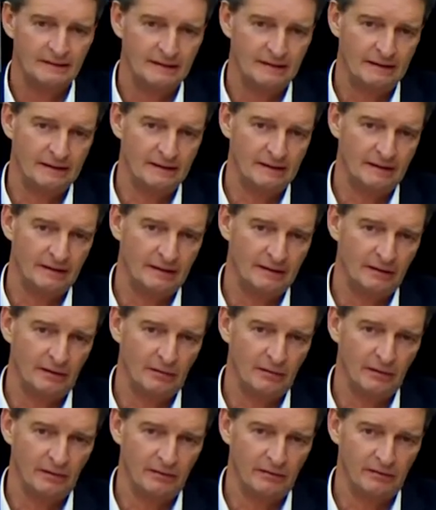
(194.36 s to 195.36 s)
I
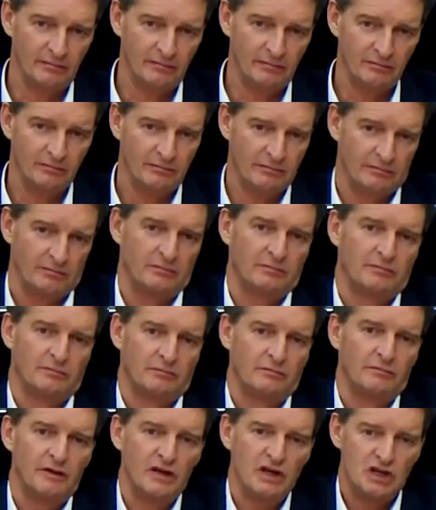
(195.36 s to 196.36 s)
always
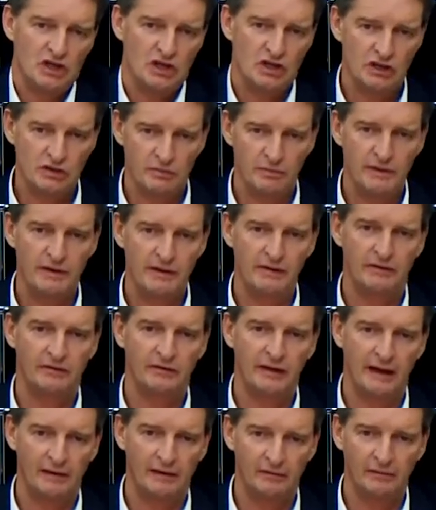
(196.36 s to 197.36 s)
wished to be
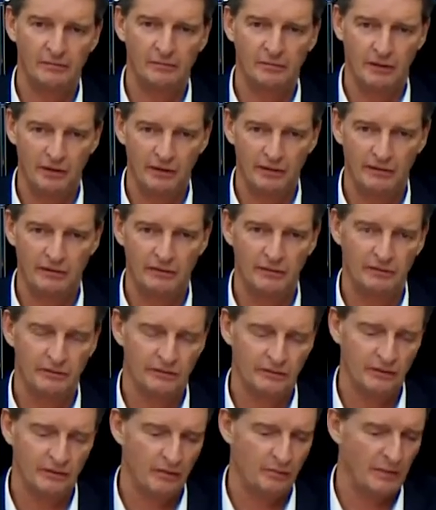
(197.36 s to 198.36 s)
self-employed or
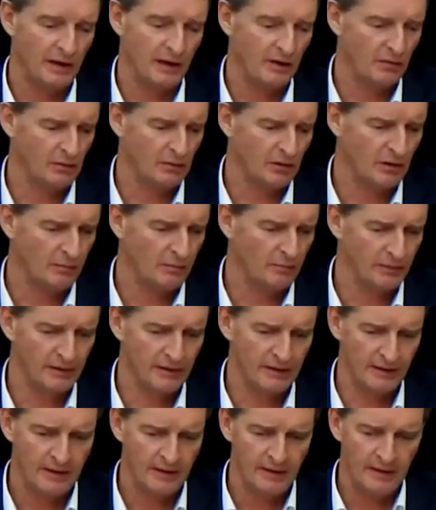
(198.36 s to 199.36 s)
start my own
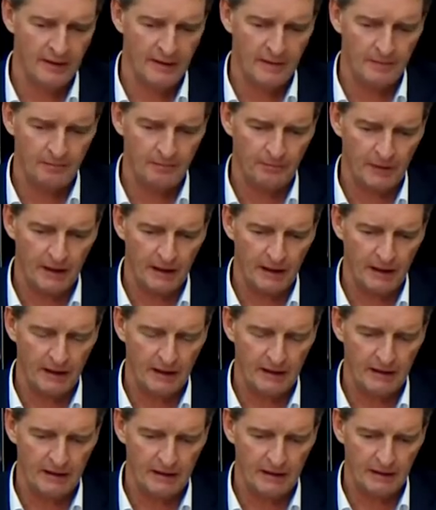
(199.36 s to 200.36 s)
company.
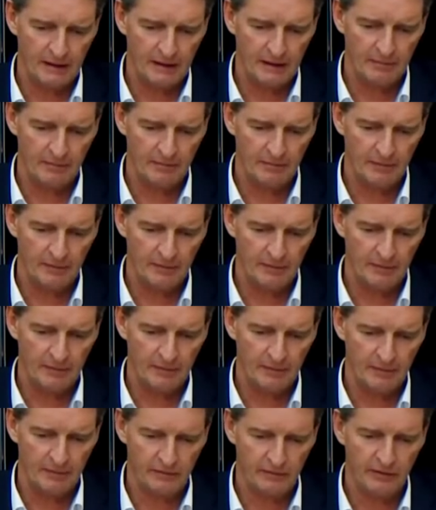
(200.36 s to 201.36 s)
And
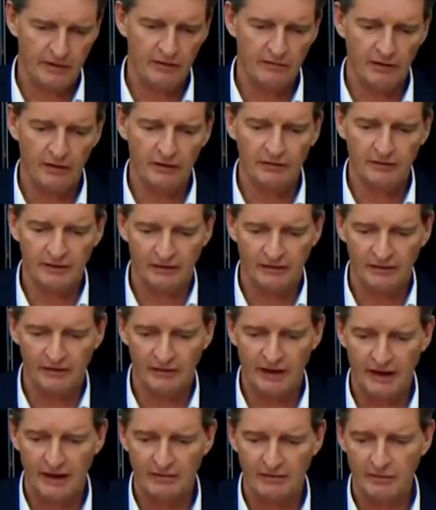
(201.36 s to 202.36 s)
the three of us, as
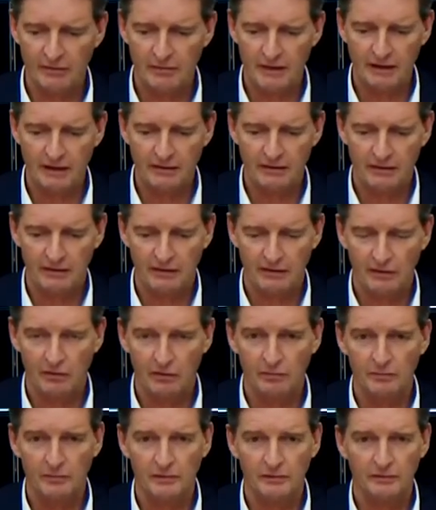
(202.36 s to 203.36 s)
I said, we met at
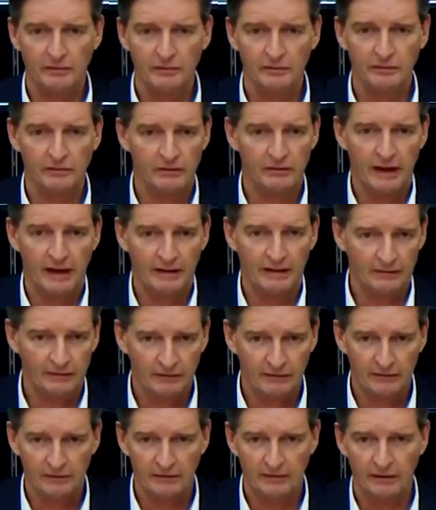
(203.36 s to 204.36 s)
Goldman
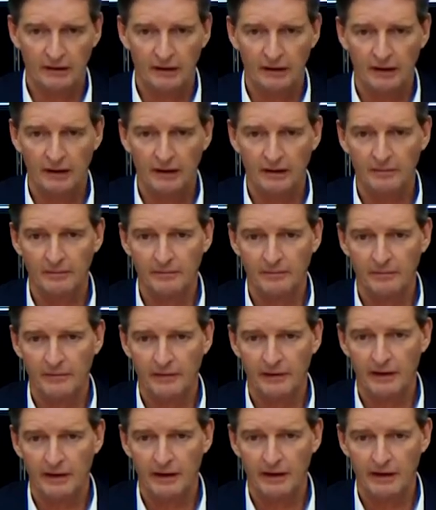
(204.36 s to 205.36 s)
Sachs.
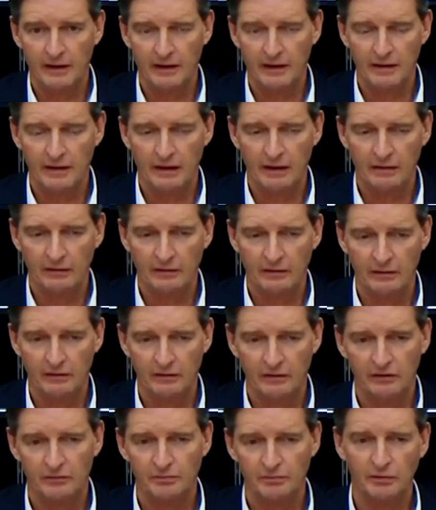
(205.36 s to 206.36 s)
They actually
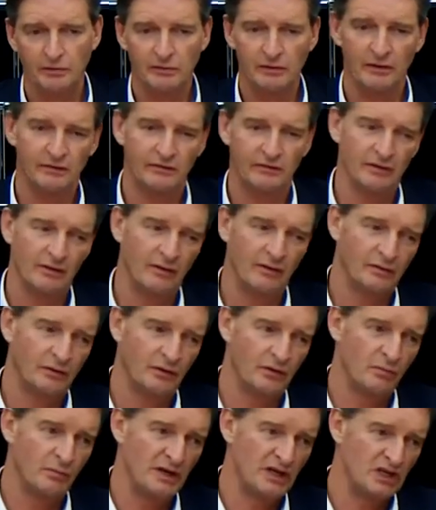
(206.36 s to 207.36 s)
just put us
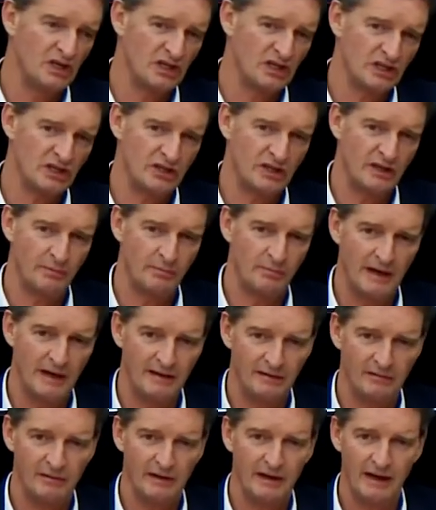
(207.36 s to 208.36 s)
on commissions. That
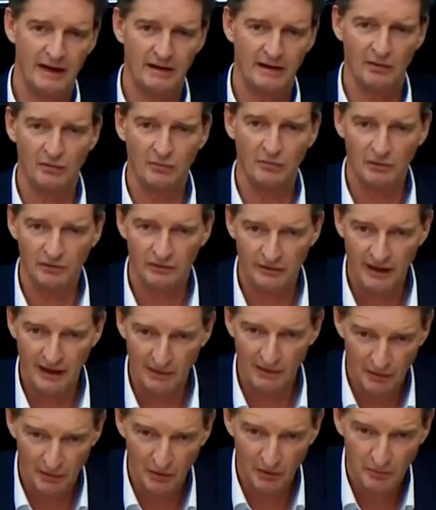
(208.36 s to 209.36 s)
meant we had almost
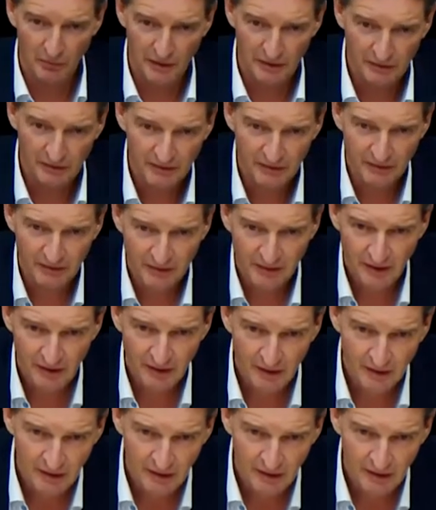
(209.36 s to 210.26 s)
our own business.